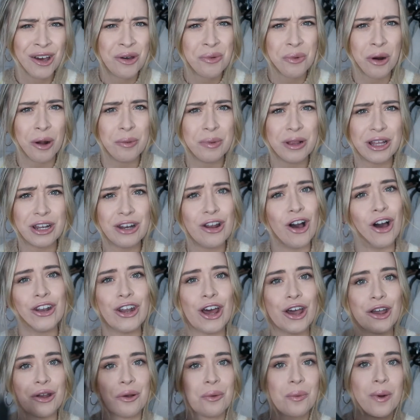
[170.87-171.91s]
Probably not,
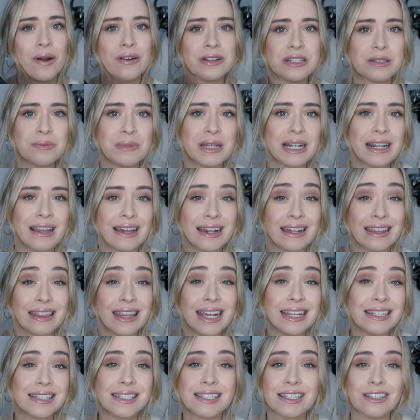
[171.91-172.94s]
no. Whereas something like
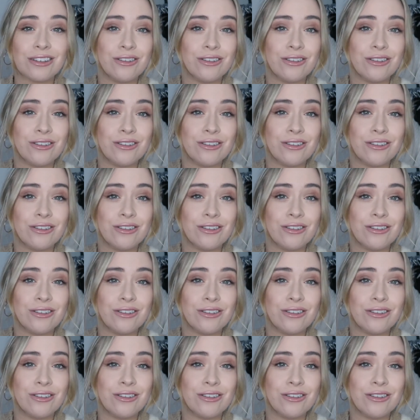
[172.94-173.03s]
this,